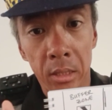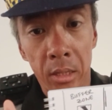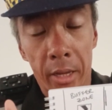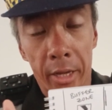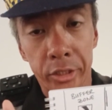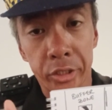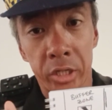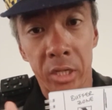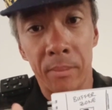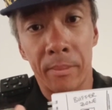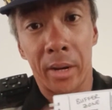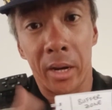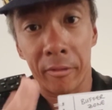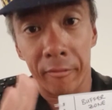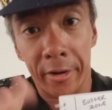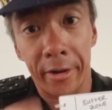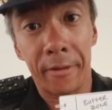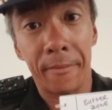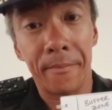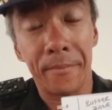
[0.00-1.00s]
Actually, by
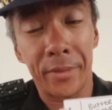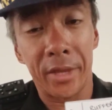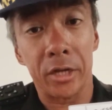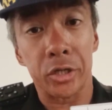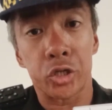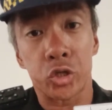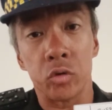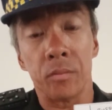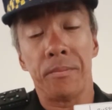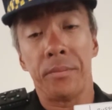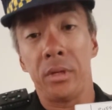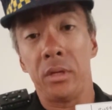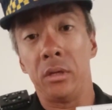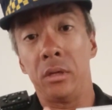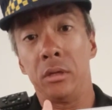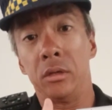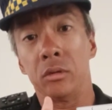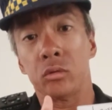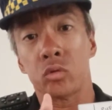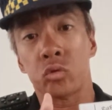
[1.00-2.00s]
right, there should
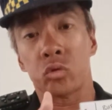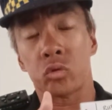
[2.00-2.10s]
be